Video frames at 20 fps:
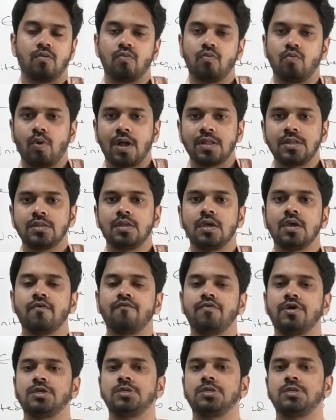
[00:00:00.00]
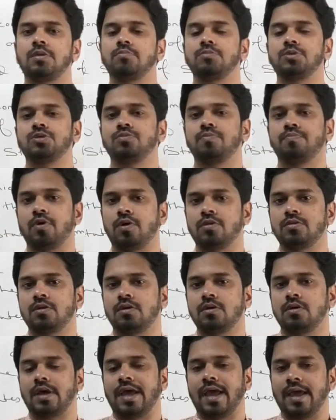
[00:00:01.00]
one thing which seems to
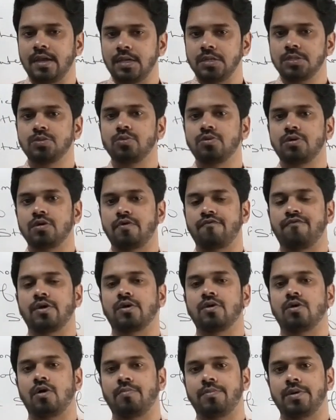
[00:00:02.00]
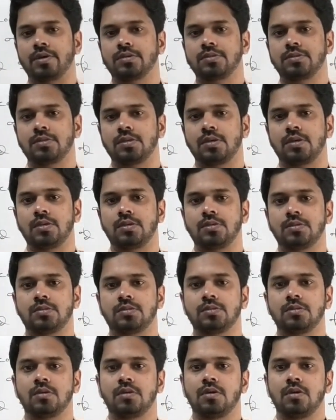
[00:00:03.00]
bother any student of economics
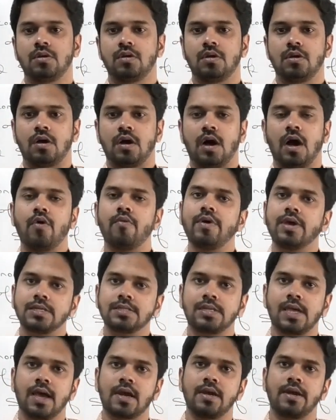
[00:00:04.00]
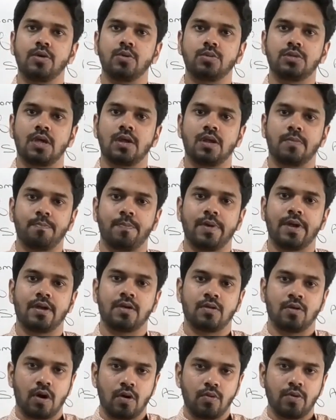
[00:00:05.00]
is how exactly do they
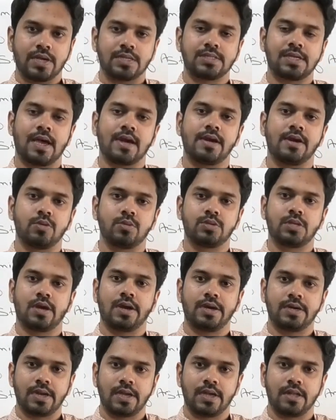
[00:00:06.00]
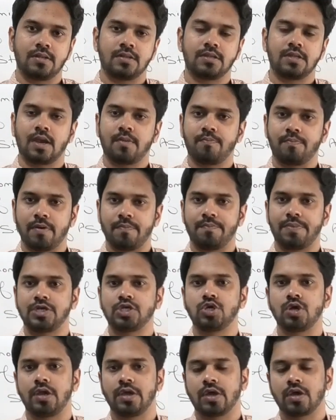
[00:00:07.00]
retain their
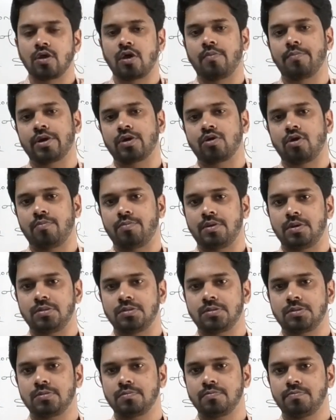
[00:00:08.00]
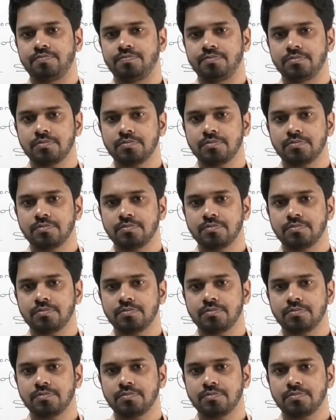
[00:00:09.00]
perpetual economic dominance.